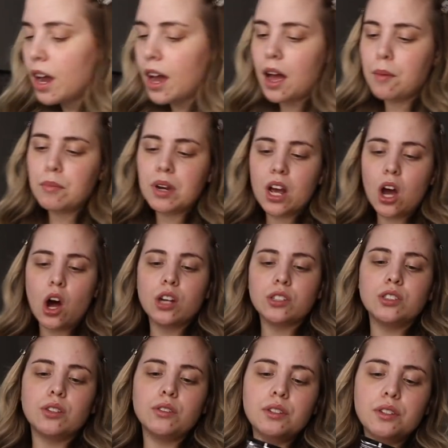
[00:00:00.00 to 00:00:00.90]
I'm gonna
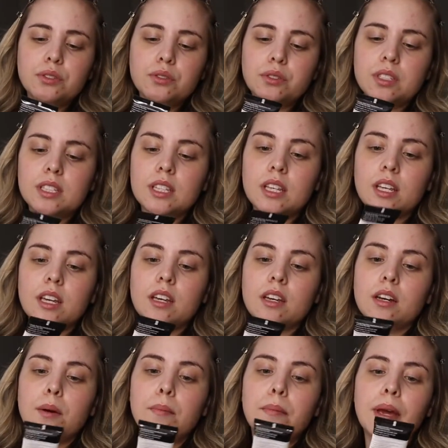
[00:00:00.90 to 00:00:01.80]
also use
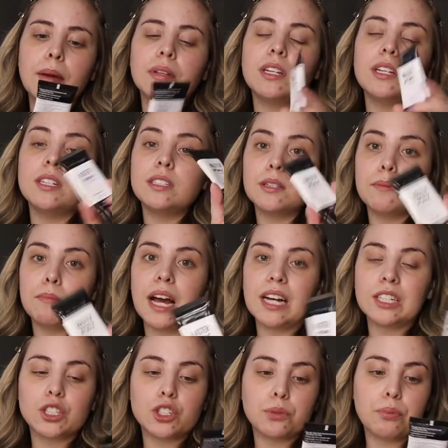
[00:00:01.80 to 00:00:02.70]
the Maybelline's
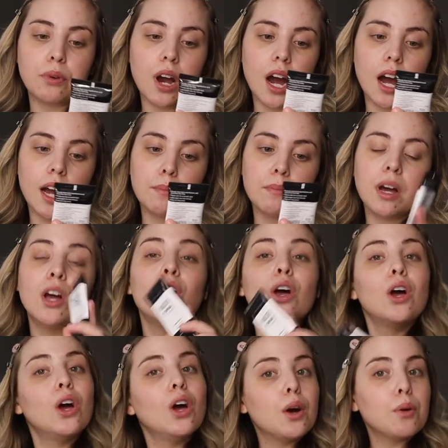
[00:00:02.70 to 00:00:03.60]
Master Prime
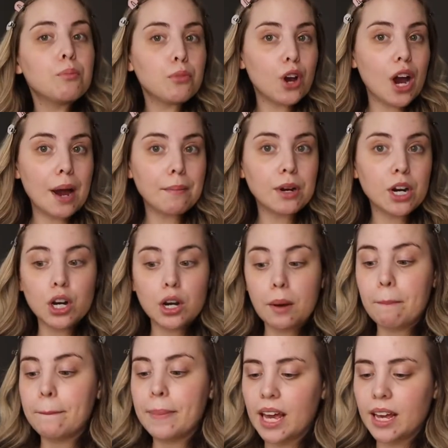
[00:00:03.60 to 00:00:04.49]

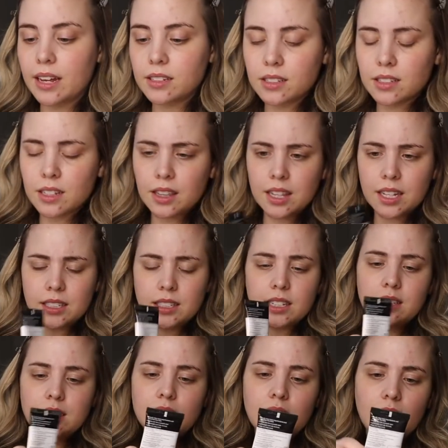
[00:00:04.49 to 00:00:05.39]
Primer Base. This
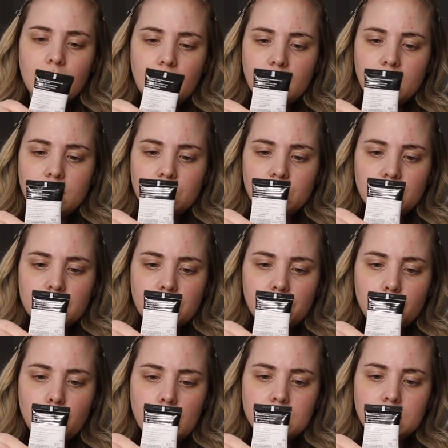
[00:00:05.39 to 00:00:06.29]
is the, there's
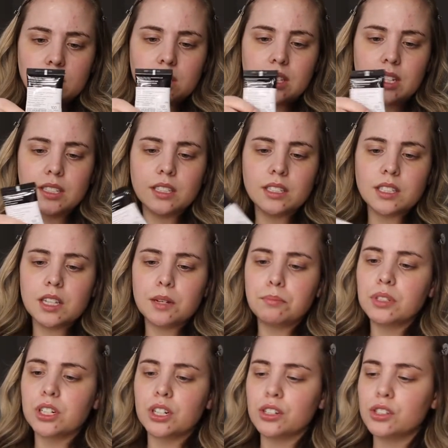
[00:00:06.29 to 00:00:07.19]
different ones. This is the
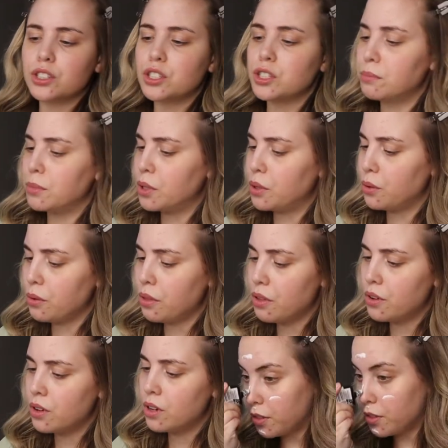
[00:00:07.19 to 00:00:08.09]
Blur and Smooth.
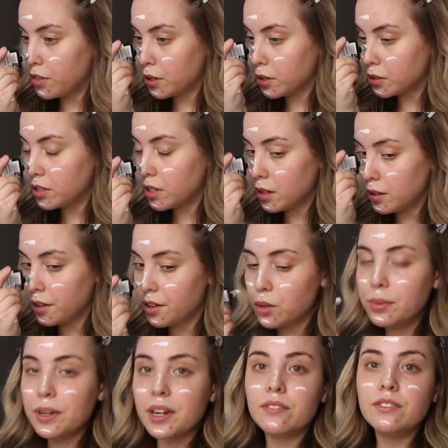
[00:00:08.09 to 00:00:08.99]
There's a
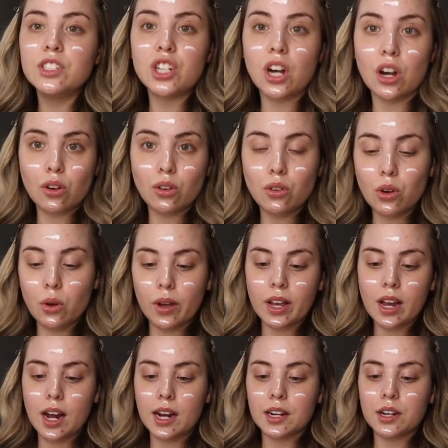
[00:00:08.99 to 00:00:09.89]
little bit of a jungle
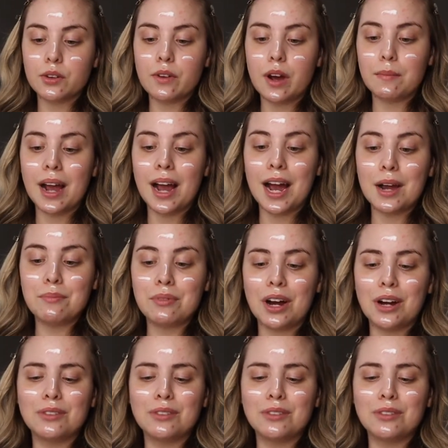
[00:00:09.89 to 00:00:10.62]
going on around my eyebrows.